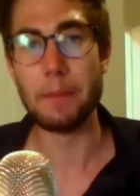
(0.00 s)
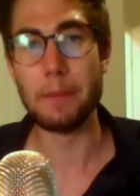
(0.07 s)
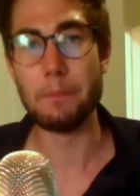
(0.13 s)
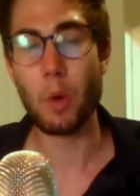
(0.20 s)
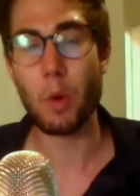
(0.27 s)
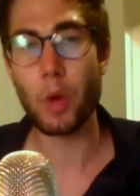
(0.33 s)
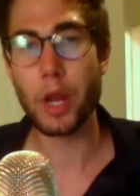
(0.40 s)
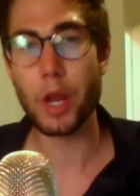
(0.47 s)

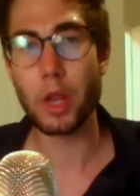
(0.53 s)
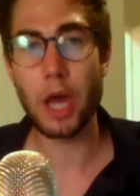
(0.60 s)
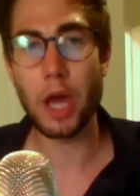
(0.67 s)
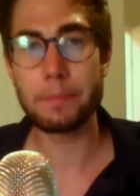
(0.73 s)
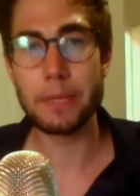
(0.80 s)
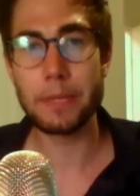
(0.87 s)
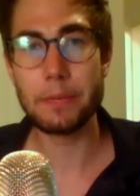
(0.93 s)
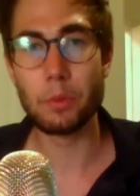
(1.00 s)
What a lot
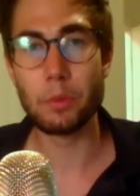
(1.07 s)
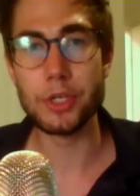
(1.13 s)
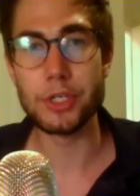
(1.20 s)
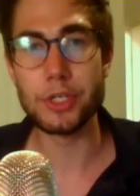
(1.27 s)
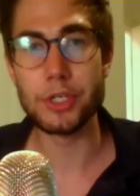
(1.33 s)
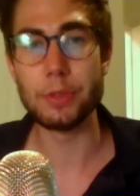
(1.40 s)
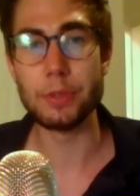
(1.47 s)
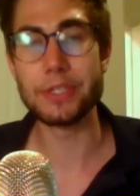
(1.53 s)
of people would
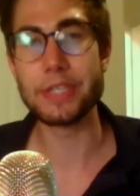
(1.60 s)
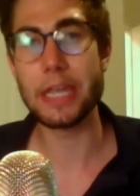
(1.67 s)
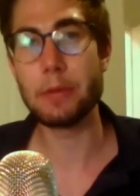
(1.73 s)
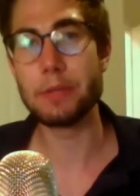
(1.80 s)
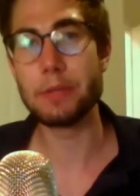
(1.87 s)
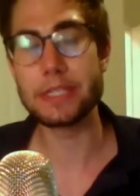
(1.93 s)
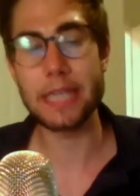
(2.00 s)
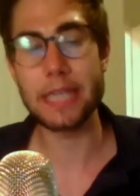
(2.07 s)
do is they
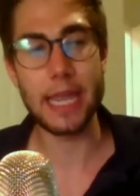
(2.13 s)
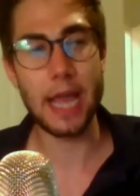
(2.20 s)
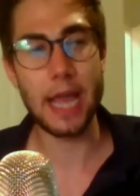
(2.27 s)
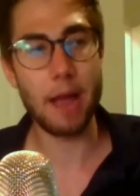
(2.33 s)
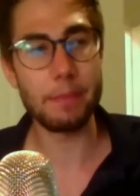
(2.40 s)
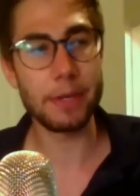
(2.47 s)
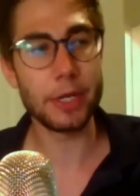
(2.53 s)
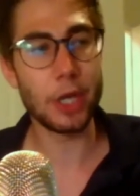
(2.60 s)
would say,
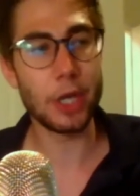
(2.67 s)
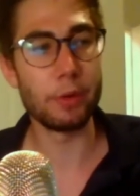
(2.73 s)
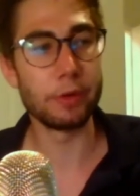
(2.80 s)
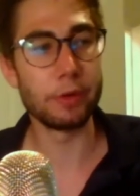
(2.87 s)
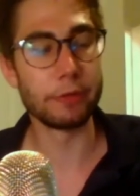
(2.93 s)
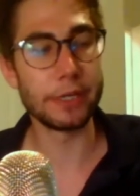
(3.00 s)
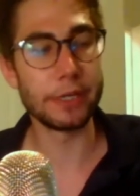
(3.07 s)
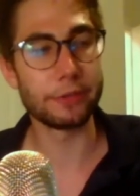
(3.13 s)
I'm going to go
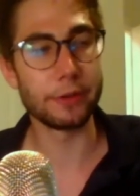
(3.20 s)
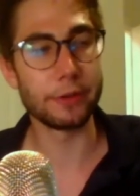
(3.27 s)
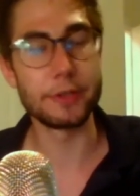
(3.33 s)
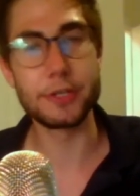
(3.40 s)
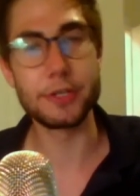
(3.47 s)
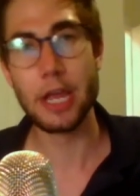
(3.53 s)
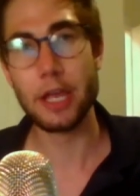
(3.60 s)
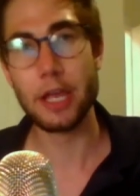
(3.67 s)
and
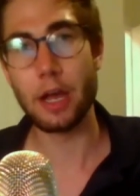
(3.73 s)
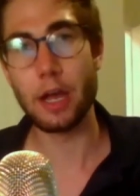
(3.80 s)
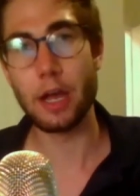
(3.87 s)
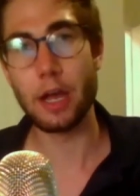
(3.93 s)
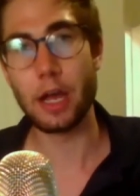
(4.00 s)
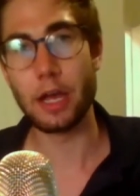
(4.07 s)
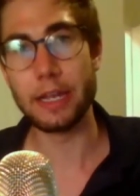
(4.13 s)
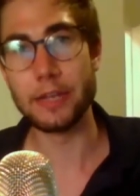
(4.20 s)
research
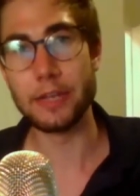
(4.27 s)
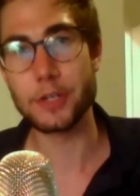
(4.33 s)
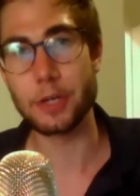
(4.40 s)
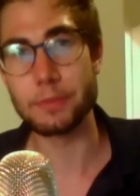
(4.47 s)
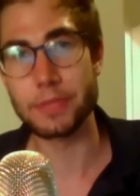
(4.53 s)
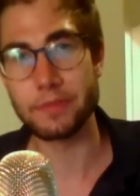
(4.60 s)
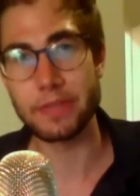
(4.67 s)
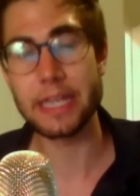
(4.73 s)
in terms
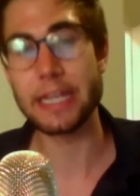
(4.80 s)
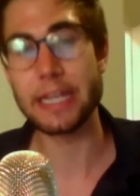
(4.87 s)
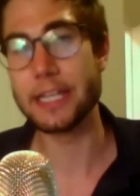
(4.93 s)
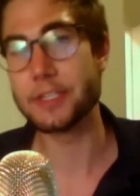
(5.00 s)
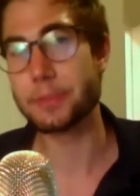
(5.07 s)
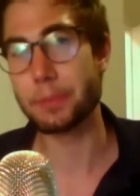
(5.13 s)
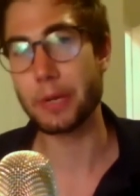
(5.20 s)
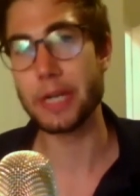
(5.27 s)
of getting
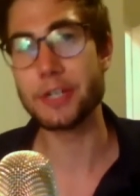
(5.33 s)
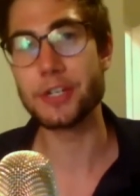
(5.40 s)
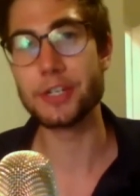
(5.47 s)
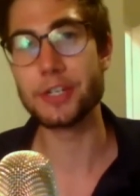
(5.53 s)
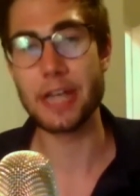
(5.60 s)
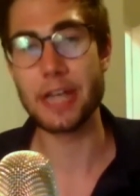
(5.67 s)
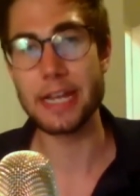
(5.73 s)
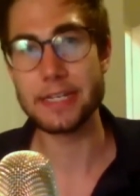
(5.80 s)
inspirations
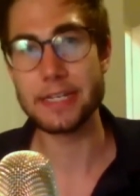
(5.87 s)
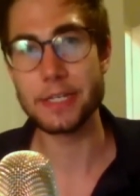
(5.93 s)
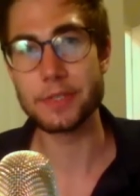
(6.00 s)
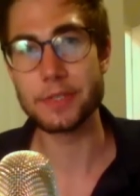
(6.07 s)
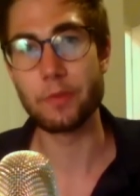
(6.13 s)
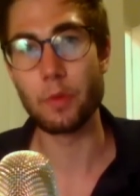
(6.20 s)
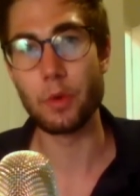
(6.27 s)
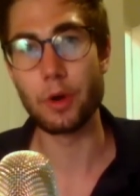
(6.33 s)
and ideas
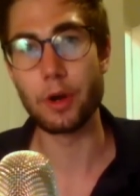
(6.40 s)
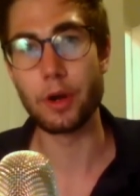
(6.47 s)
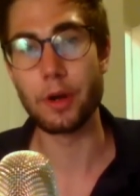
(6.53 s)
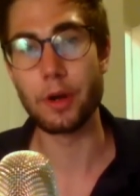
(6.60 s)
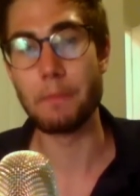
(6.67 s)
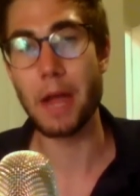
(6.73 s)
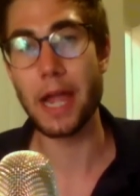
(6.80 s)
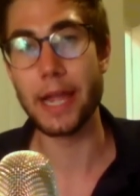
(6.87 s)
for
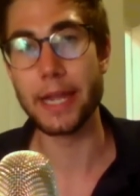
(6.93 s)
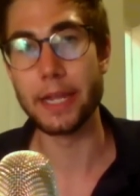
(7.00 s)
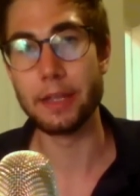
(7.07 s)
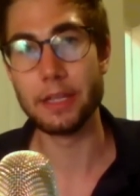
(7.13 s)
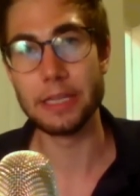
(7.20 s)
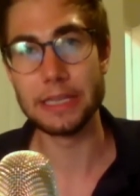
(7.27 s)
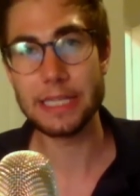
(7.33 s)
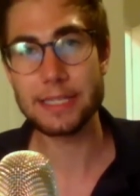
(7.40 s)
my
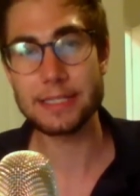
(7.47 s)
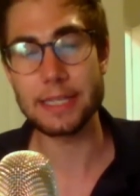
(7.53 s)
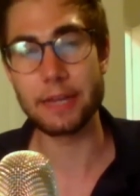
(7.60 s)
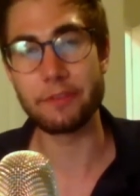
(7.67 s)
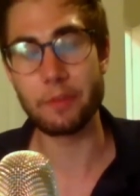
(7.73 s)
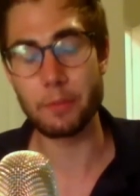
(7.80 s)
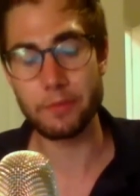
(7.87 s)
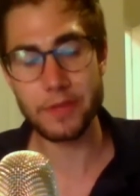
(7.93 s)
listing
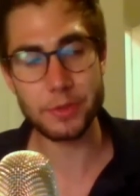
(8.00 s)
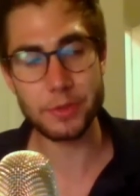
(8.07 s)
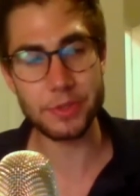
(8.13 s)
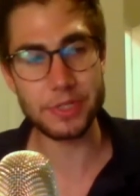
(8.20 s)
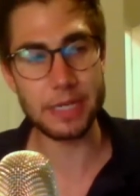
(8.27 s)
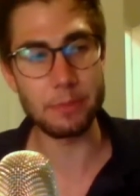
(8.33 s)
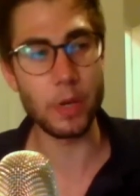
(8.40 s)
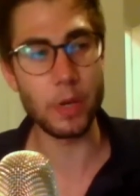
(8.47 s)
from a visual
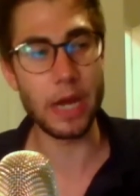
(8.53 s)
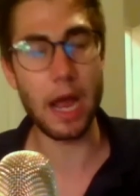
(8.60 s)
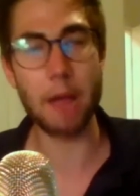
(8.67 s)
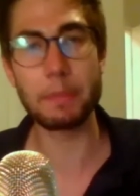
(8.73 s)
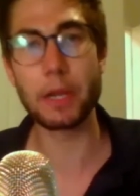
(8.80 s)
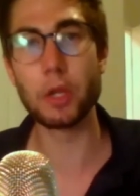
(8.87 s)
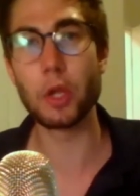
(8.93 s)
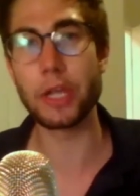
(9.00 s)
standpoint. I'm
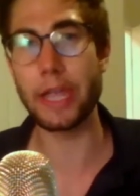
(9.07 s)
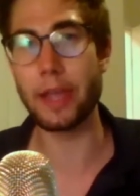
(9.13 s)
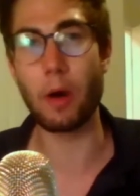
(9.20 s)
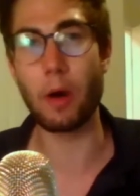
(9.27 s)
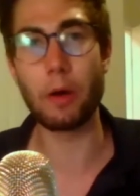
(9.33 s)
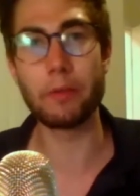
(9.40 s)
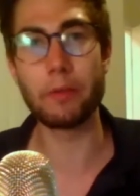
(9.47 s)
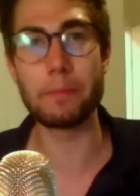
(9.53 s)
going to look at
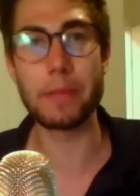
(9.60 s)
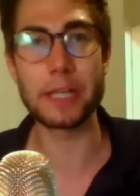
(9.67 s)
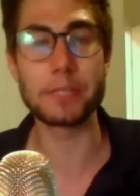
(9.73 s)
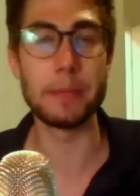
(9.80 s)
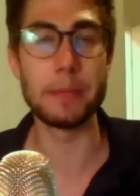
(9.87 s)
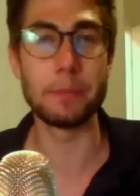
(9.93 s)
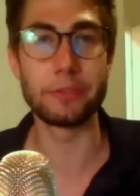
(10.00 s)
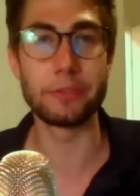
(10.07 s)
all of the best
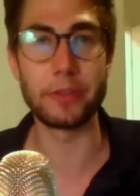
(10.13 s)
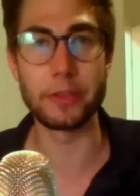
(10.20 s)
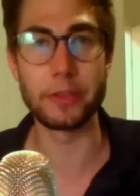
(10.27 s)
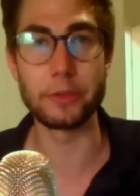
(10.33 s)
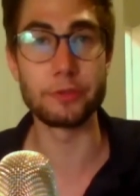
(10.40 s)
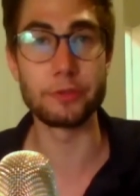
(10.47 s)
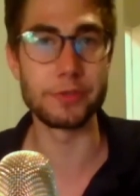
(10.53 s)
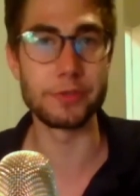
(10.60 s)
people selling
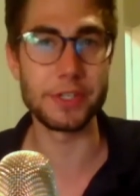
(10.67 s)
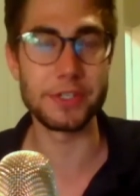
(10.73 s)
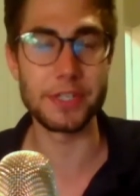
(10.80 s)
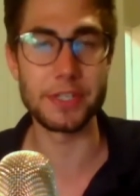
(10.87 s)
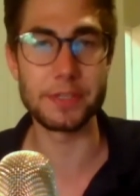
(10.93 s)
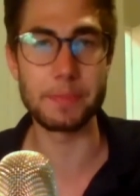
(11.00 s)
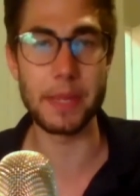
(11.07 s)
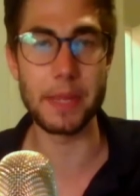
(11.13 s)
those
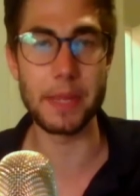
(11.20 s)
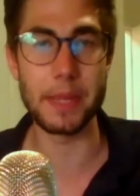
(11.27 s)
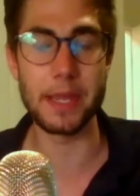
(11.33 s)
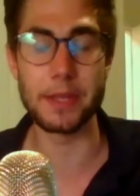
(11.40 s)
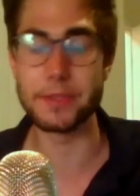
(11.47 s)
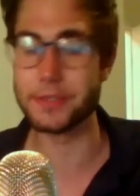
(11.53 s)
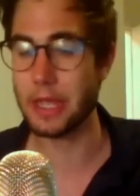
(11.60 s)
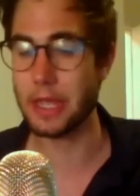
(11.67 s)
resistance
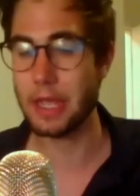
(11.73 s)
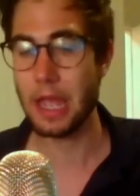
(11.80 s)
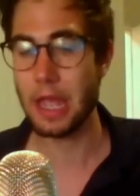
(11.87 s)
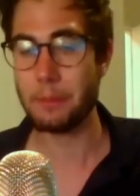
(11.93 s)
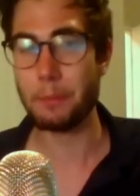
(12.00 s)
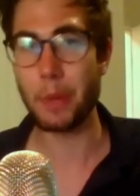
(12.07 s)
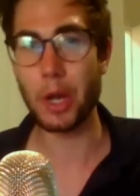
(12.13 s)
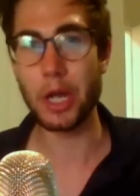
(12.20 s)
bands.
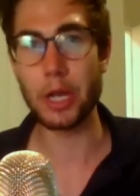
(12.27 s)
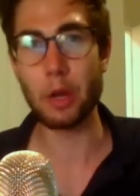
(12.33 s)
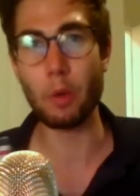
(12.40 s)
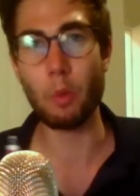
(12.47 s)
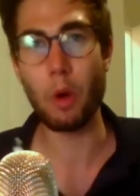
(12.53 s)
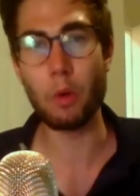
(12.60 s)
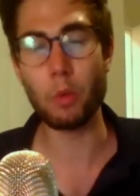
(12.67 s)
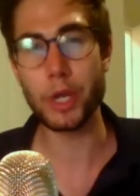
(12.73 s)
But
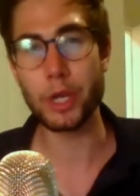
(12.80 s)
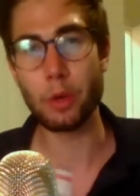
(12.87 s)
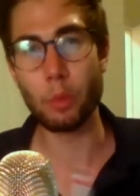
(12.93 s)
what